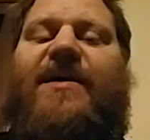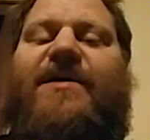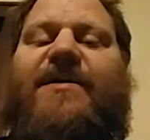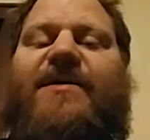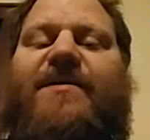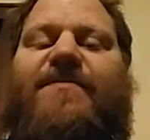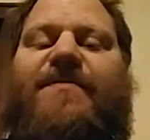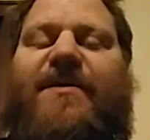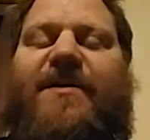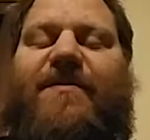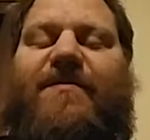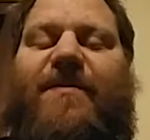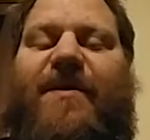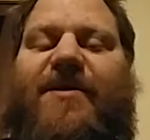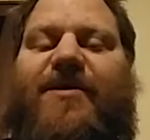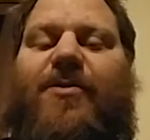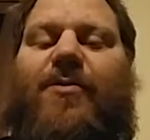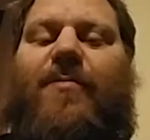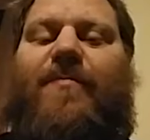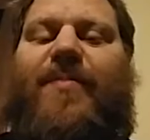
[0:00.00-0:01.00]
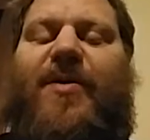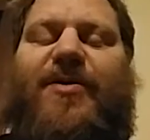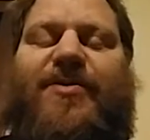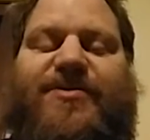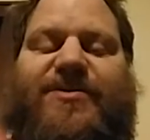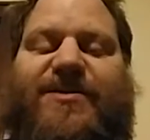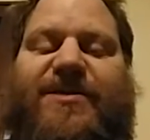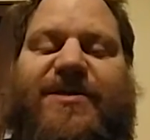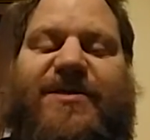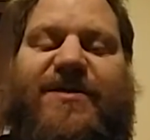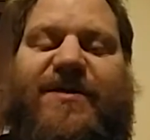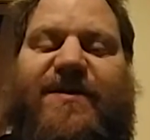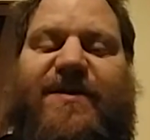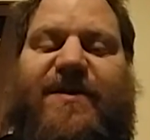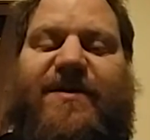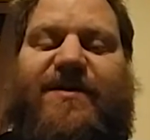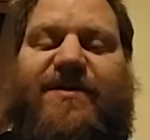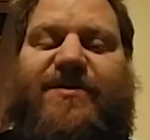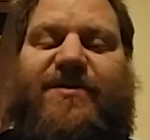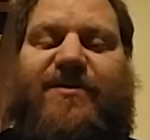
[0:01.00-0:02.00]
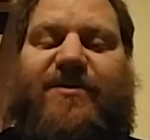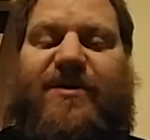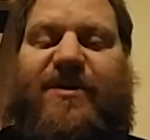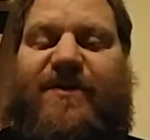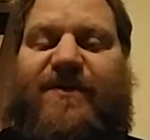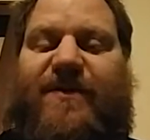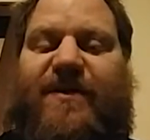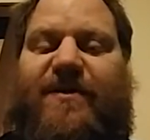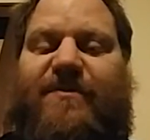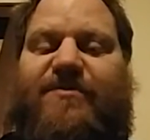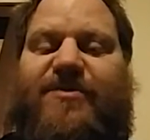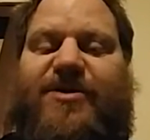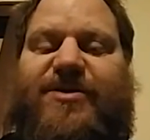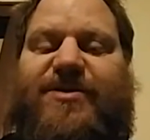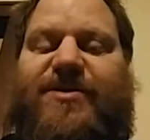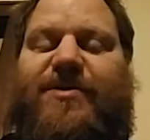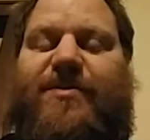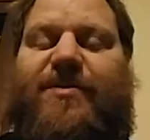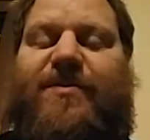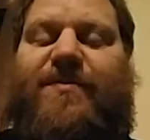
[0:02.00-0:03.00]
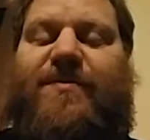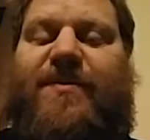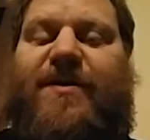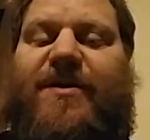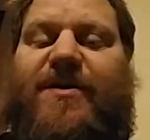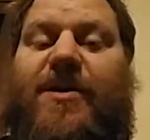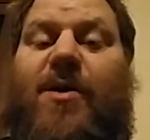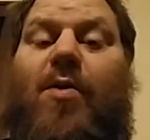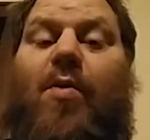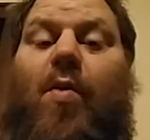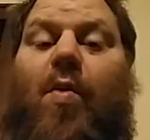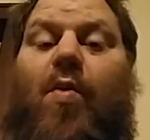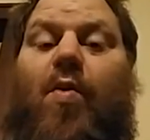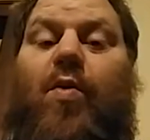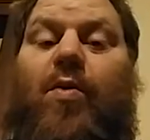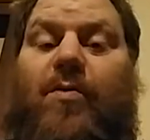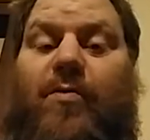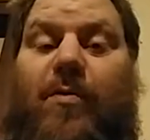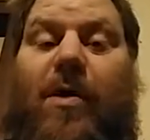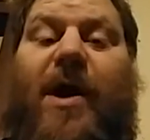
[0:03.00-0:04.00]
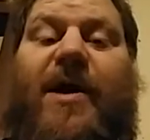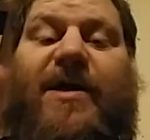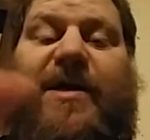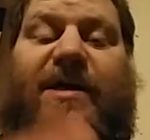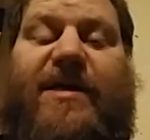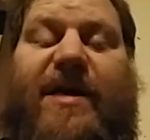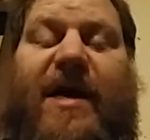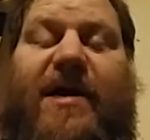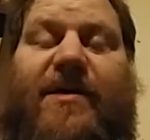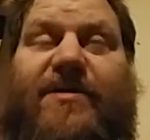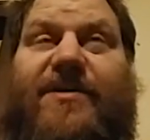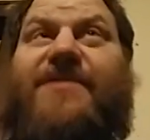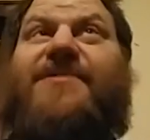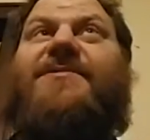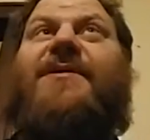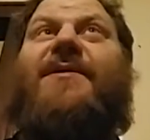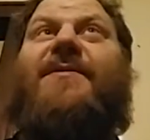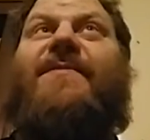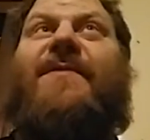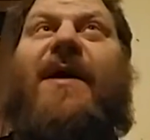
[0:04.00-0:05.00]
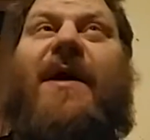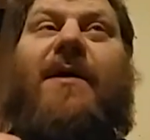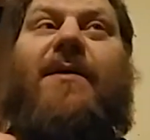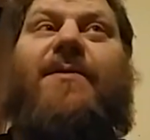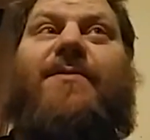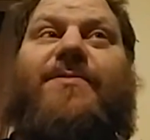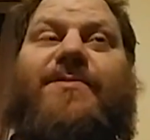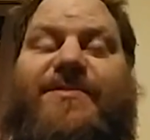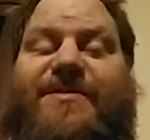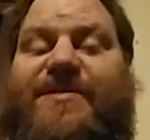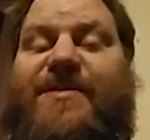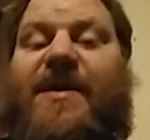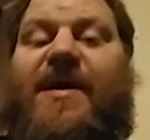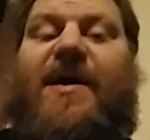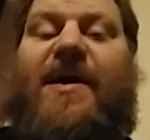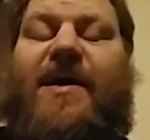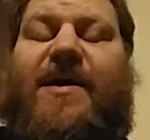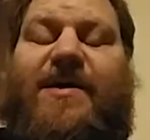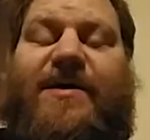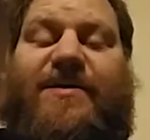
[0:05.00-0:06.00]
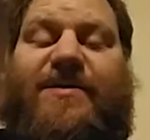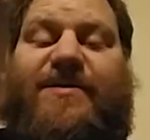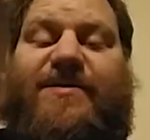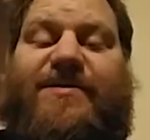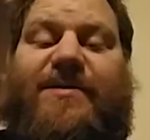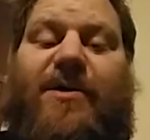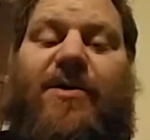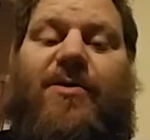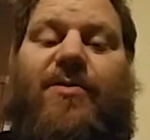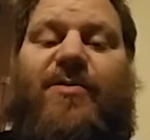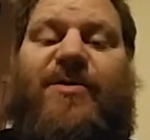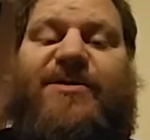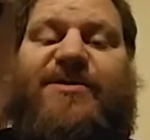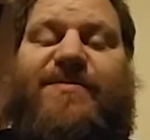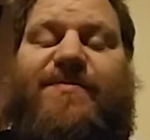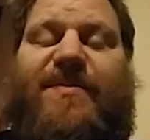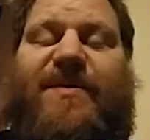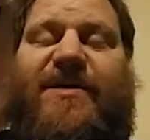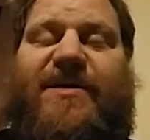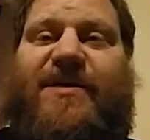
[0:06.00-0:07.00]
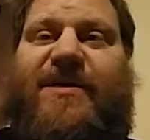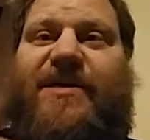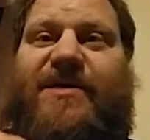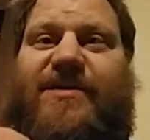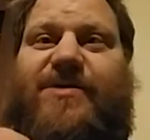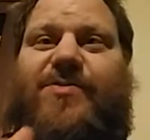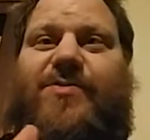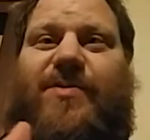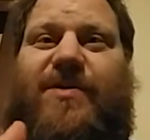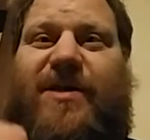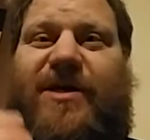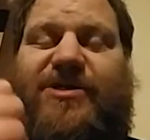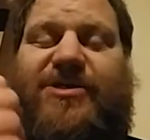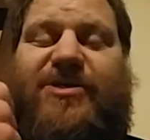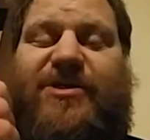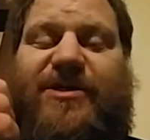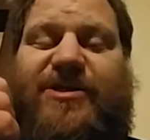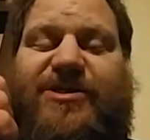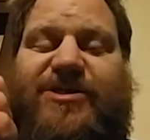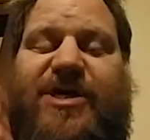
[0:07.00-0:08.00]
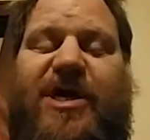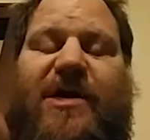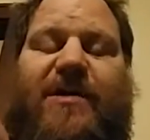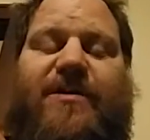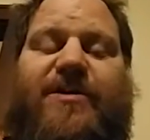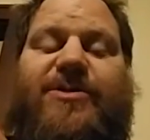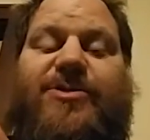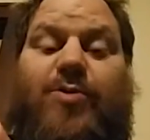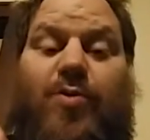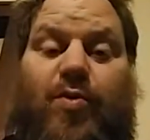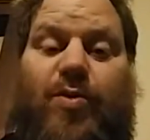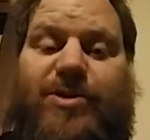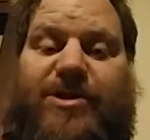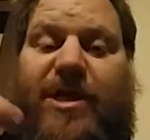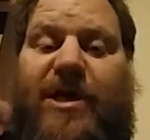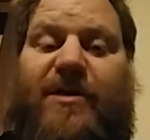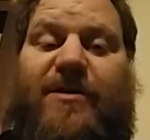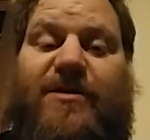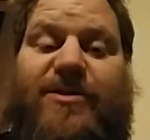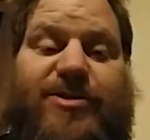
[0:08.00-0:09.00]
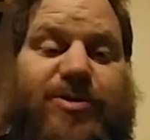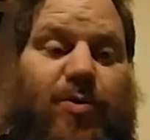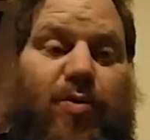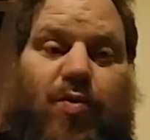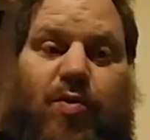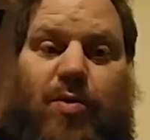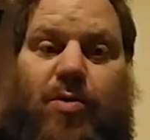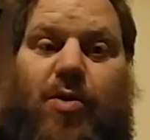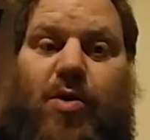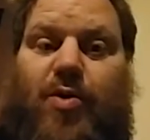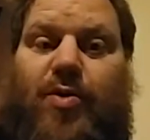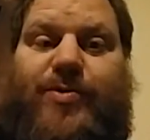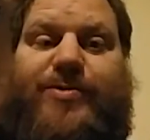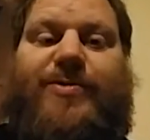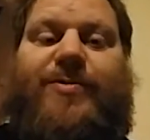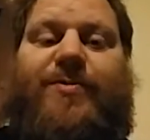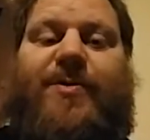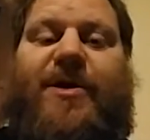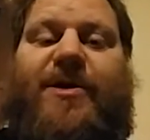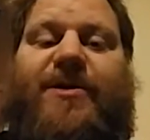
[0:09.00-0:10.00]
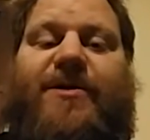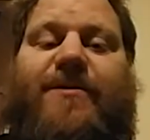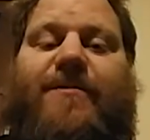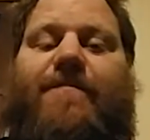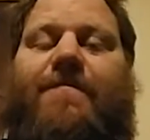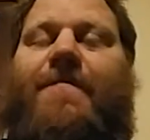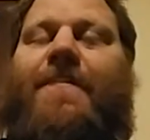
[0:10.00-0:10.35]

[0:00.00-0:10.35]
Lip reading: even if I don't post it to the internet, that I'm just doing video or writing down inside the house, is always being intellectually challenged or alterated.